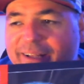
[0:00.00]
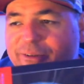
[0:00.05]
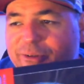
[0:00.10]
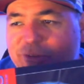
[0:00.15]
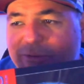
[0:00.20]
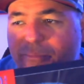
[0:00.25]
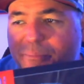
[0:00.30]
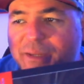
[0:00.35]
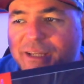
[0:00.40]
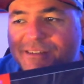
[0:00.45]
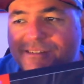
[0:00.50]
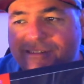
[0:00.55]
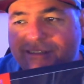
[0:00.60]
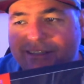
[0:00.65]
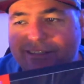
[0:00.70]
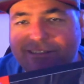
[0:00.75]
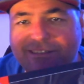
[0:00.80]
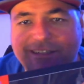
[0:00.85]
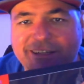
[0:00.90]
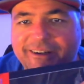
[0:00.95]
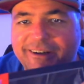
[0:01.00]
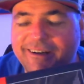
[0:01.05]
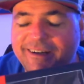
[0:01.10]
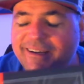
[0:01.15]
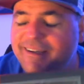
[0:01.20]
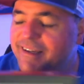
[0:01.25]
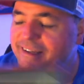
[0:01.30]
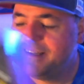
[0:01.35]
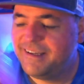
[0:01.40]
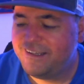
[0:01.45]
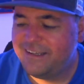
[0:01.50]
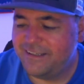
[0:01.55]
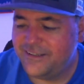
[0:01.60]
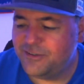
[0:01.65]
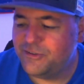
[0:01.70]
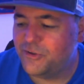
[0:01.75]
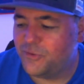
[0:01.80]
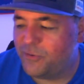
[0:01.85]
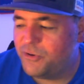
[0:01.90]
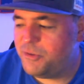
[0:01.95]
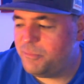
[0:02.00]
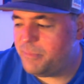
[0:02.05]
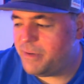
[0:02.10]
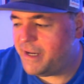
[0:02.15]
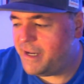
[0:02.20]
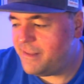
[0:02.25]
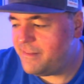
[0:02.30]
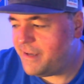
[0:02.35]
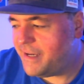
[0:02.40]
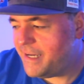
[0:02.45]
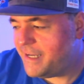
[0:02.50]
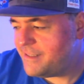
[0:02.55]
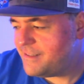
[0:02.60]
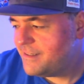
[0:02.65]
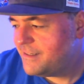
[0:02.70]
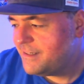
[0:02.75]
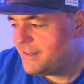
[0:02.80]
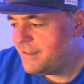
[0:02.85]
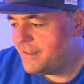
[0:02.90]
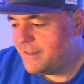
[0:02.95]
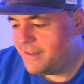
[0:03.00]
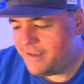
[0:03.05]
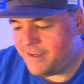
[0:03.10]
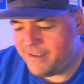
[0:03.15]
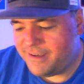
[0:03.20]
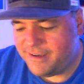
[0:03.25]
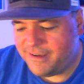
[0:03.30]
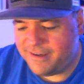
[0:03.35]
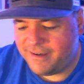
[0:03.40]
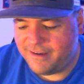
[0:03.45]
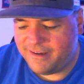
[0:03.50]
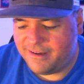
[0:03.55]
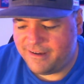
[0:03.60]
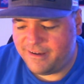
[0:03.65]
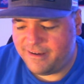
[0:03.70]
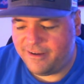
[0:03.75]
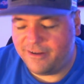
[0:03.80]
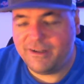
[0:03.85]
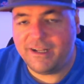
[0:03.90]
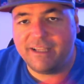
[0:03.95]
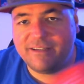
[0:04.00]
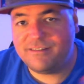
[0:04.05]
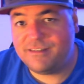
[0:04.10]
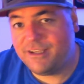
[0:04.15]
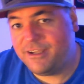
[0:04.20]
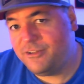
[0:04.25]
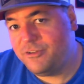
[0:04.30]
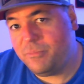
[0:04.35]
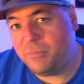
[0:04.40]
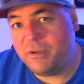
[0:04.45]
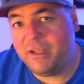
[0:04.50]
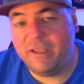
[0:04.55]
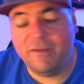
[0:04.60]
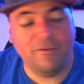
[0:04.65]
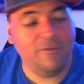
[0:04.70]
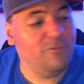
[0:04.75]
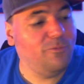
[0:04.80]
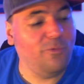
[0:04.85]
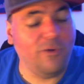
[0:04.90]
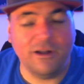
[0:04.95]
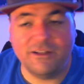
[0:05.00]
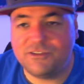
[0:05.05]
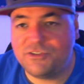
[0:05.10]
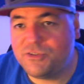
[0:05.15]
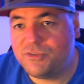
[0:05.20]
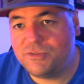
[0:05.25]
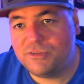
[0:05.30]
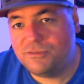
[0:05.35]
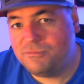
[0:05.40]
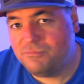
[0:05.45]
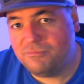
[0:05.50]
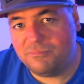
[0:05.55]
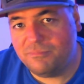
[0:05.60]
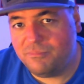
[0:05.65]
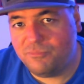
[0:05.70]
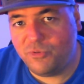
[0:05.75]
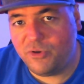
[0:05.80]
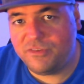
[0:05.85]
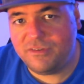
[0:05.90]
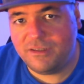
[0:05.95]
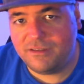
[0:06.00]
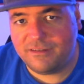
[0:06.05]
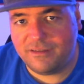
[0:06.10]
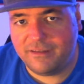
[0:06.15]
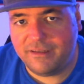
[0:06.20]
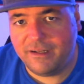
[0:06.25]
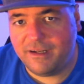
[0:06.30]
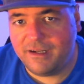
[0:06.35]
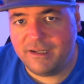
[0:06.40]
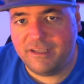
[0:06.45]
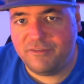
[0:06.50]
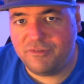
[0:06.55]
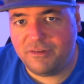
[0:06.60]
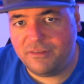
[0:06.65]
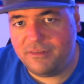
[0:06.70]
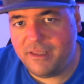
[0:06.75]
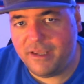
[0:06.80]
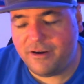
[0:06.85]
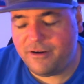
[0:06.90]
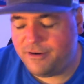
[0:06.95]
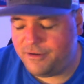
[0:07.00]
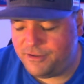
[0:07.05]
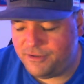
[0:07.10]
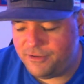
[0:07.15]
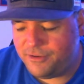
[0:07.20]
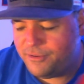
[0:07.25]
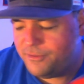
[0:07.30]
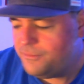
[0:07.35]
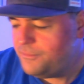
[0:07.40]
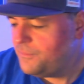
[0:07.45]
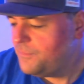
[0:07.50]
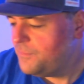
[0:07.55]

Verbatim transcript: With the big six here, you don't want to buy that. Uh, unless they're going to play once with it and then leave it there, you know?